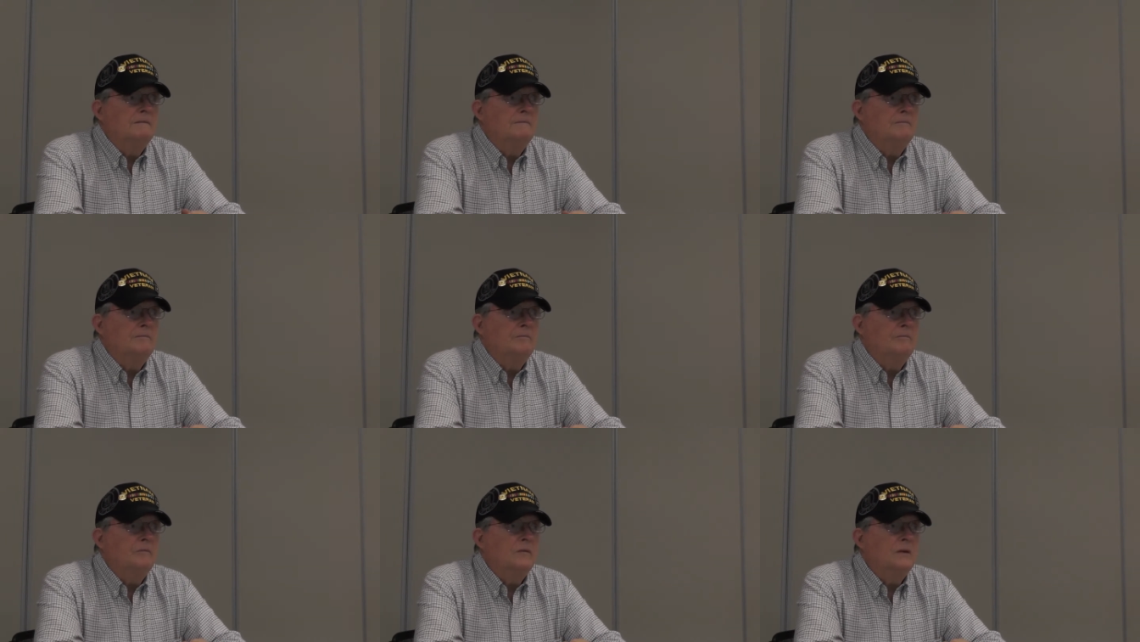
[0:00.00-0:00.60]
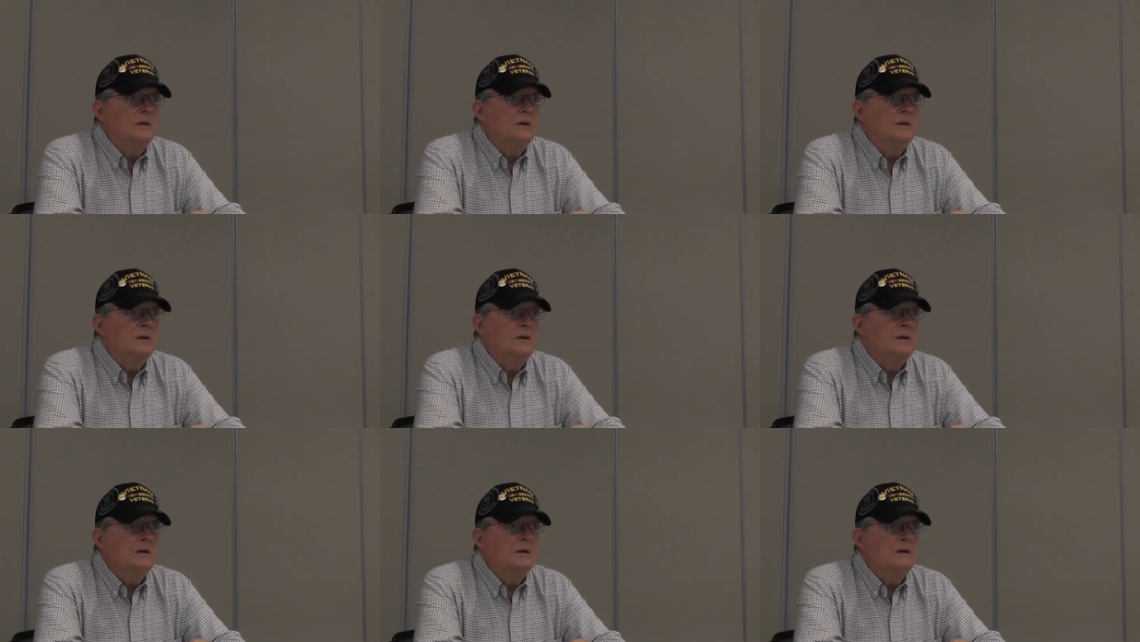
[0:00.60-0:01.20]
the 12th,
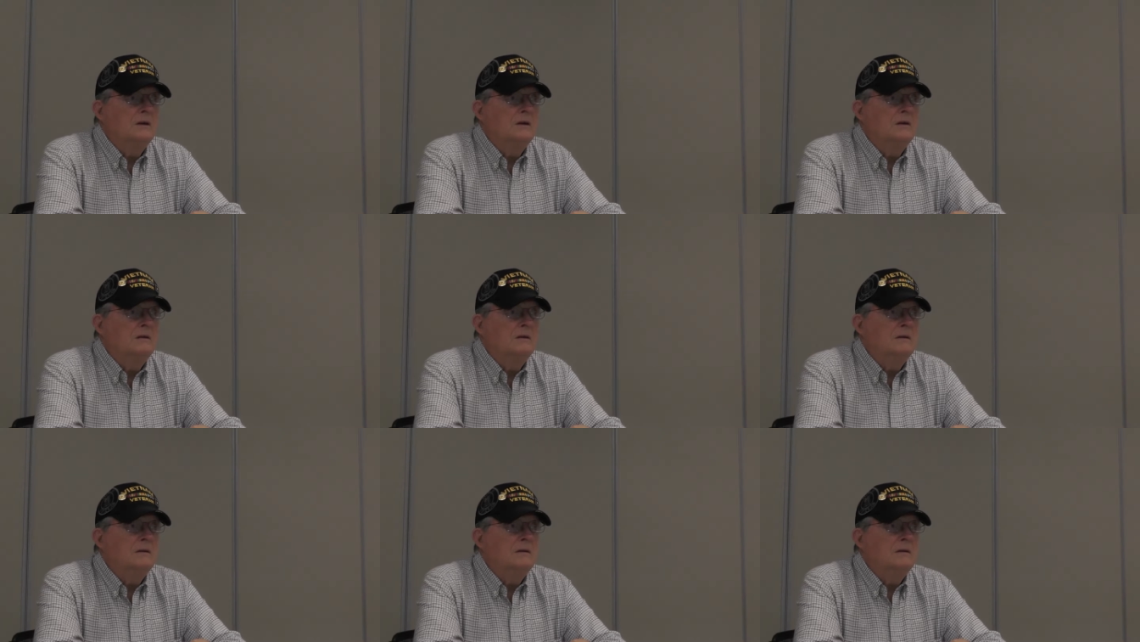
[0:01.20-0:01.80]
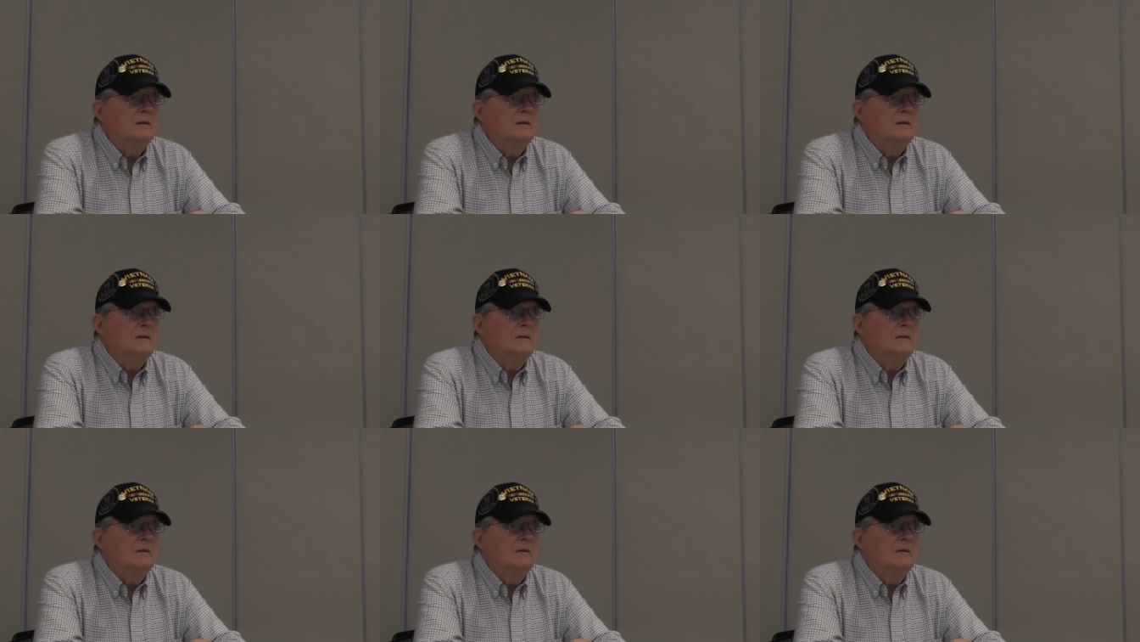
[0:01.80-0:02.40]

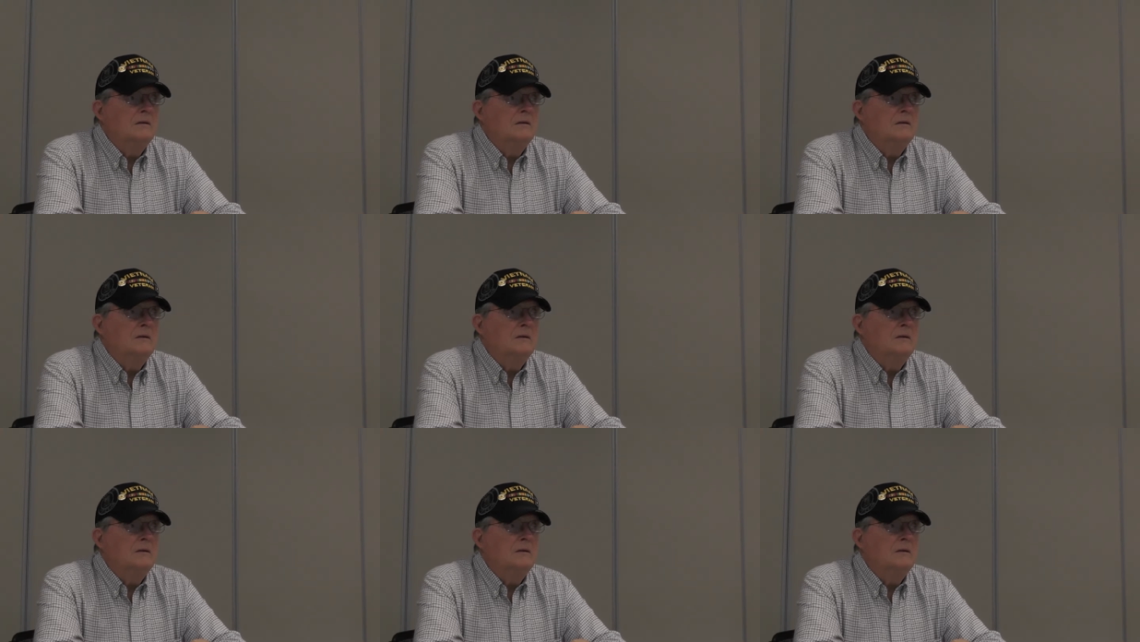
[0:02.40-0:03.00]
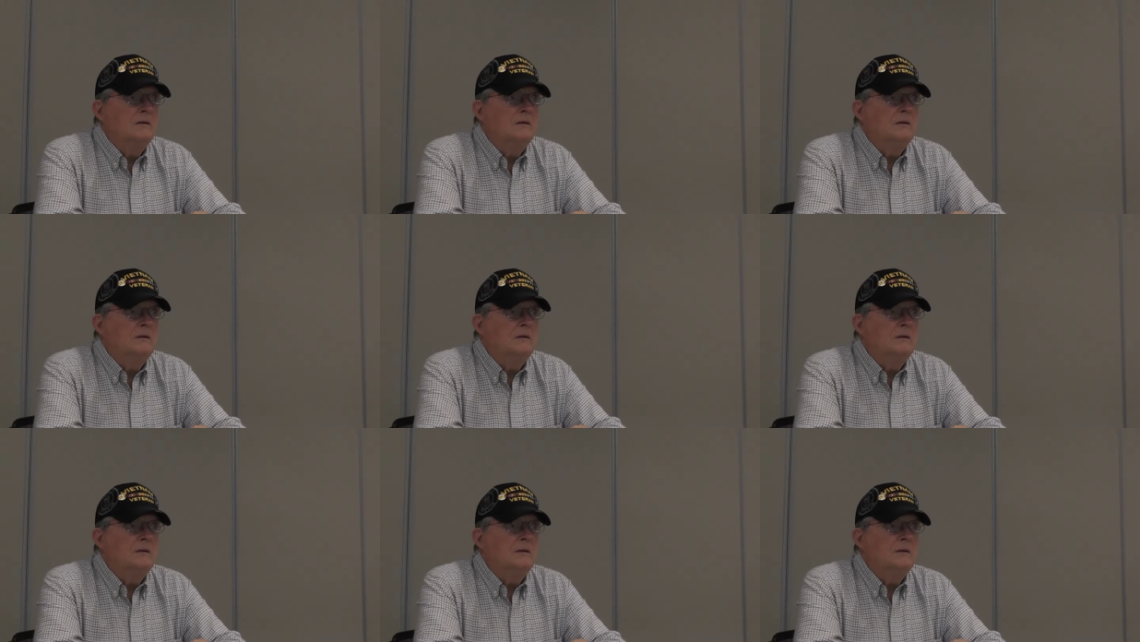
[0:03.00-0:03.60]
2017, and we're in Bowling Green,
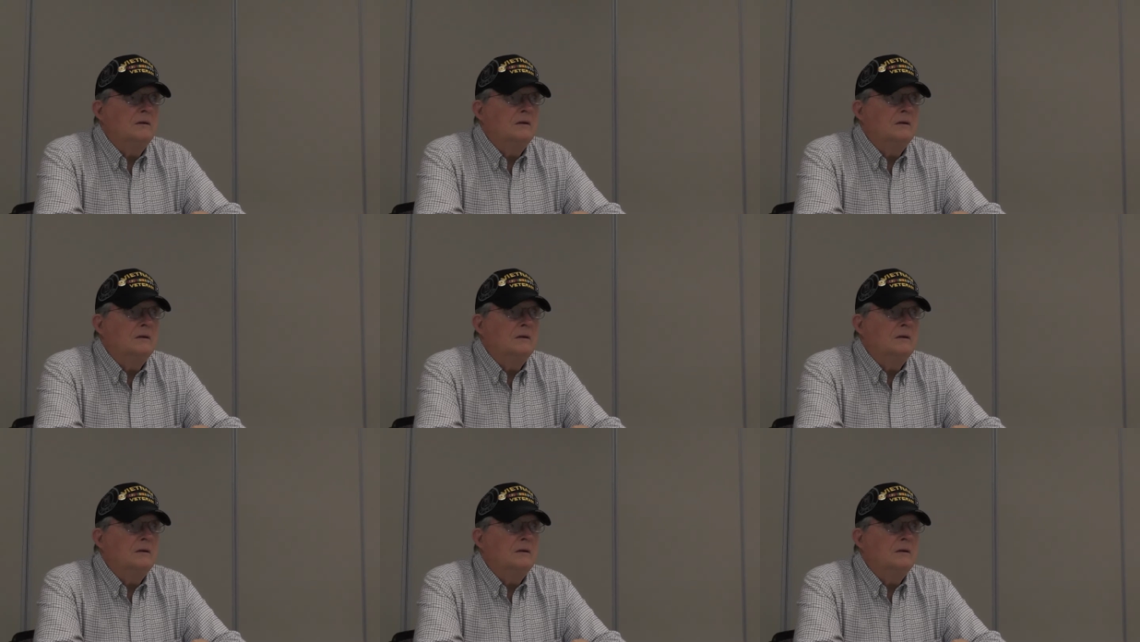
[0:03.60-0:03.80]
Kentucky.